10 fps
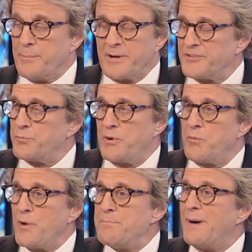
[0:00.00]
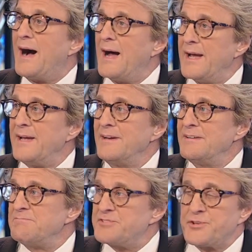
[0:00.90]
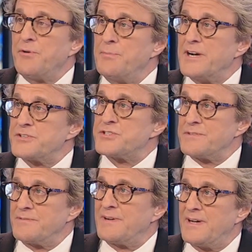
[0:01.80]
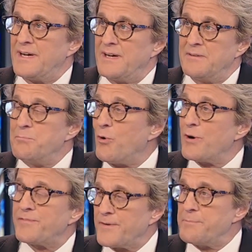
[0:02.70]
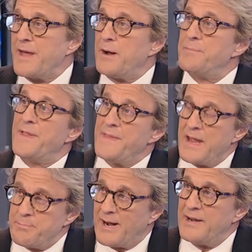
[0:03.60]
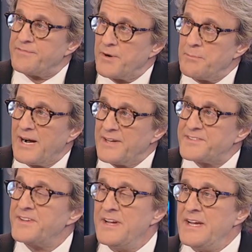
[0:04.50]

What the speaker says: because we buy so much more from them than they buy from us.